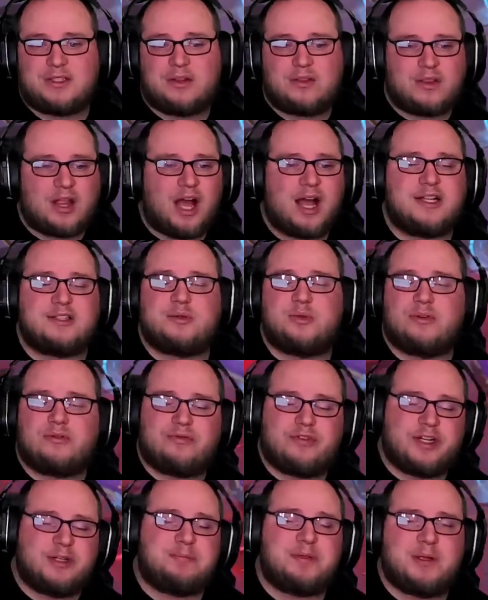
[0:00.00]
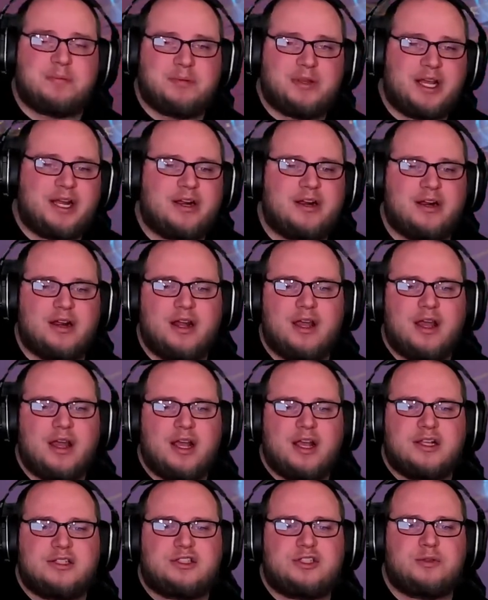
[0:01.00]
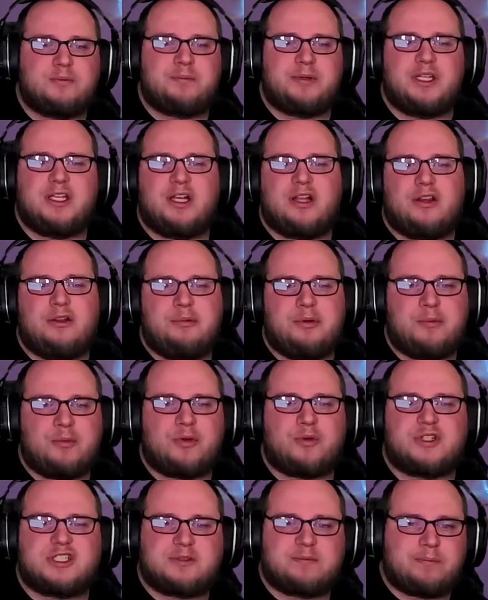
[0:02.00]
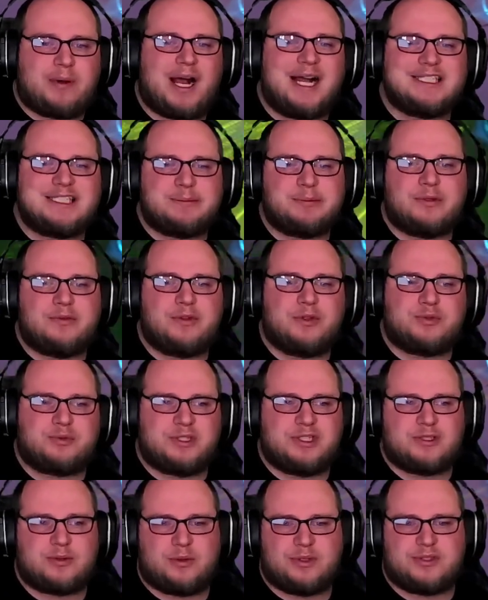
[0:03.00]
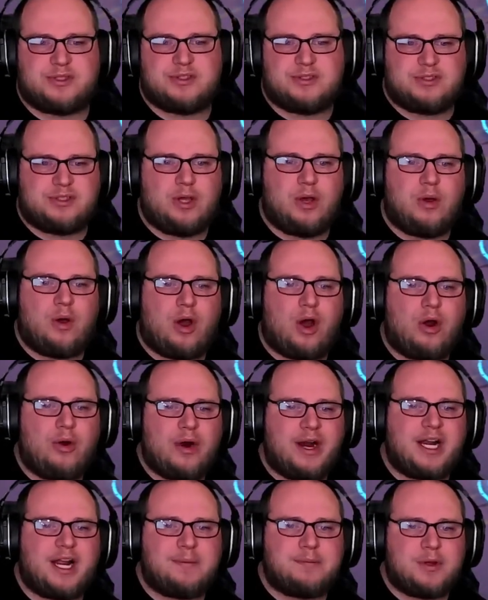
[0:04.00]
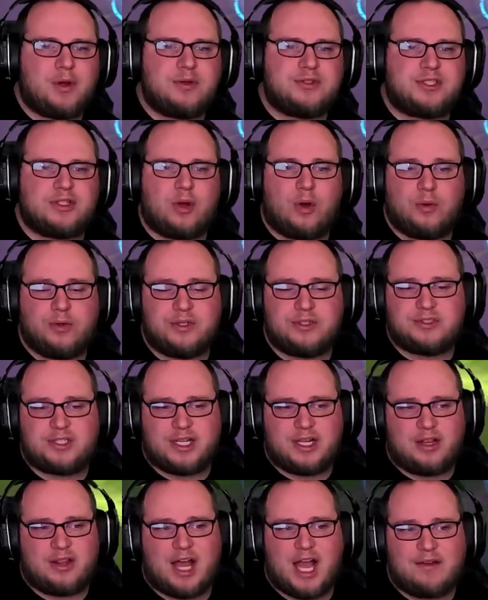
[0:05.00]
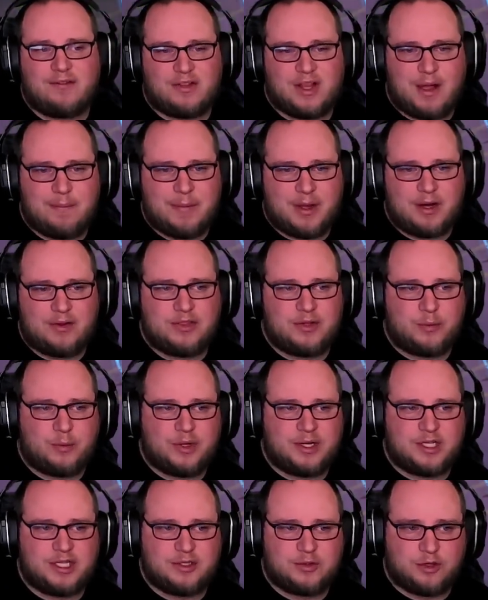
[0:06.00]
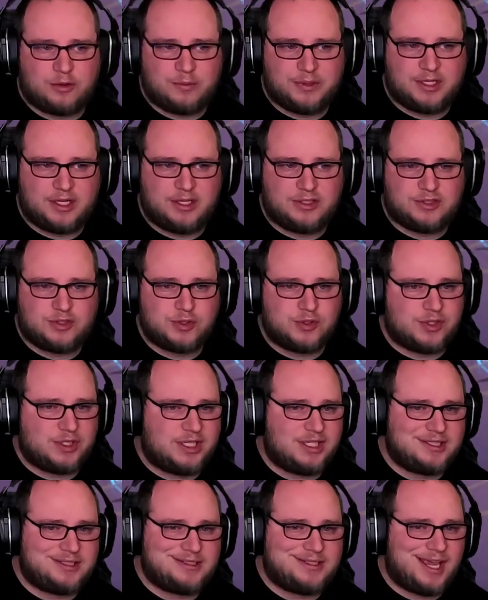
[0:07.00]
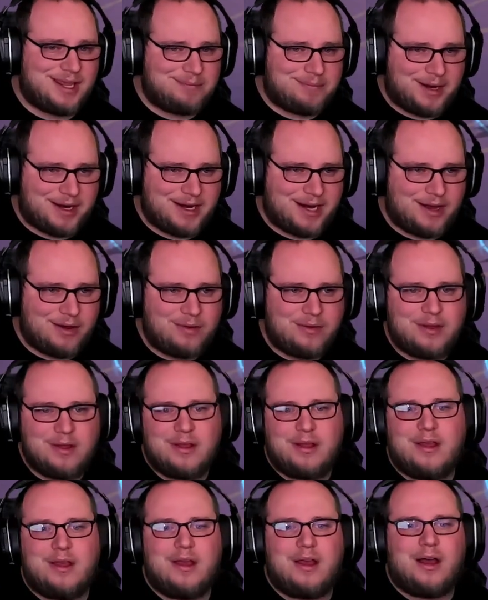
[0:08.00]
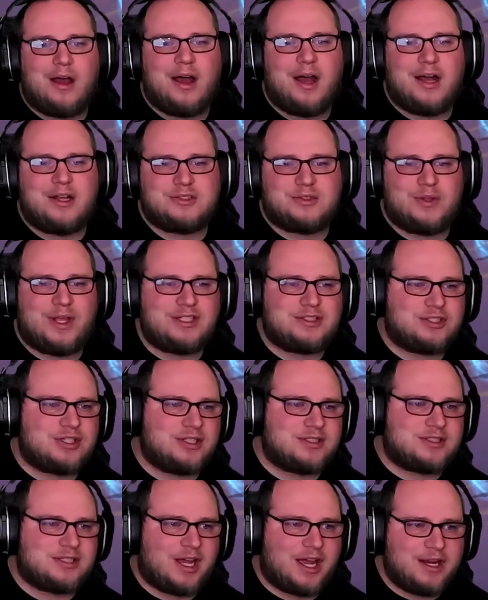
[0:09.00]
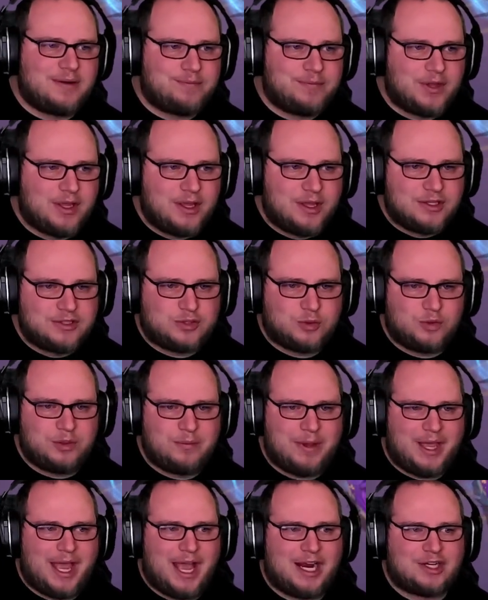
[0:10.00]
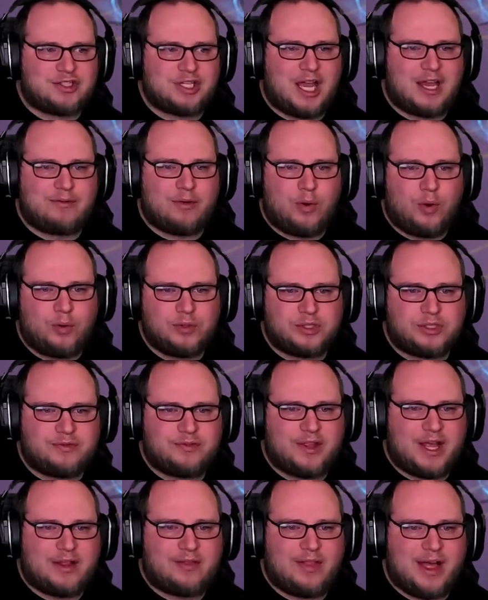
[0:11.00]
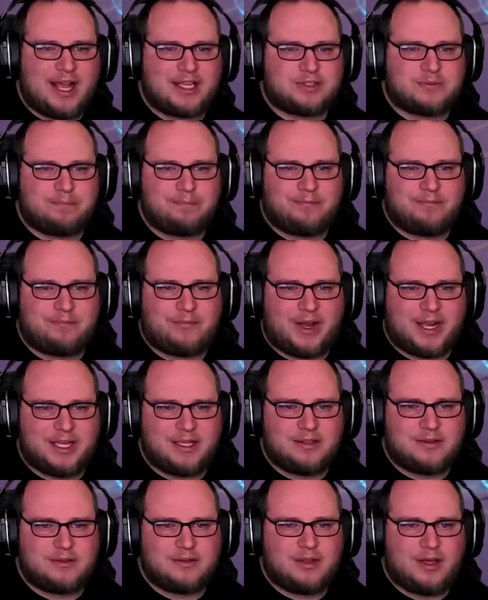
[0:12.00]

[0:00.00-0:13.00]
a lot to a free-to-play player to be a little bit more responsible of those resources. So already I'm noticing Holder's staying alive a lot better than what he normally does. Usually he's dead by now. So that's a good sign. So we may actually have a Holder for that last fight.